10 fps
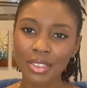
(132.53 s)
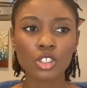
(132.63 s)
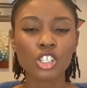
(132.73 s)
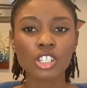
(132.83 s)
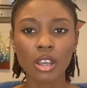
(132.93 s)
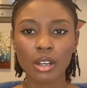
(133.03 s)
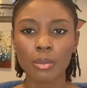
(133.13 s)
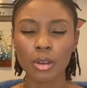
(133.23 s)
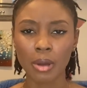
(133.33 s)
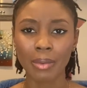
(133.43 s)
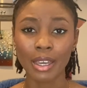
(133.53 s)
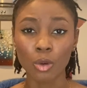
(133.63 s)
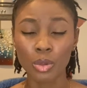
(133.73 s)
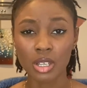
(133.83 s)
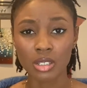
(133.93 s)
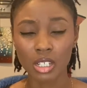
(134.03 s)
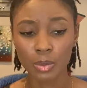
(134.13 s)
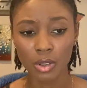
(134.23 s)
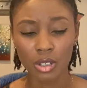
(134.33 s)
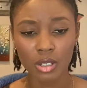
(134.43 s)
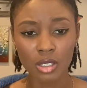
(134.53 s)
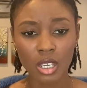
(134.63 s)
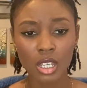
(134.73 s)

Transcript: just sharing a bit about my own personal experience.